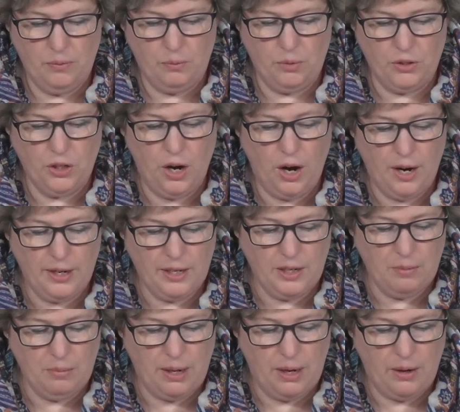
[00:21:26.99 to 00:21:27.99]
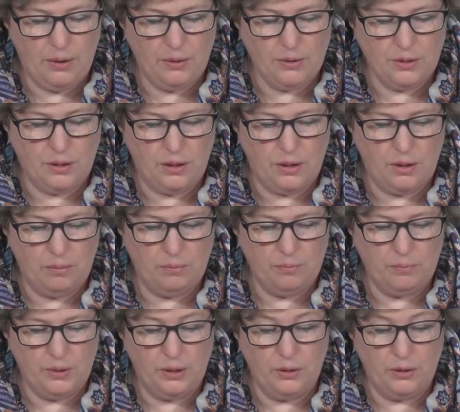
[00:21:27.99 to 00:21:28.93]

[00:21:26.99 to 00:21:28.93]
We're talking about um,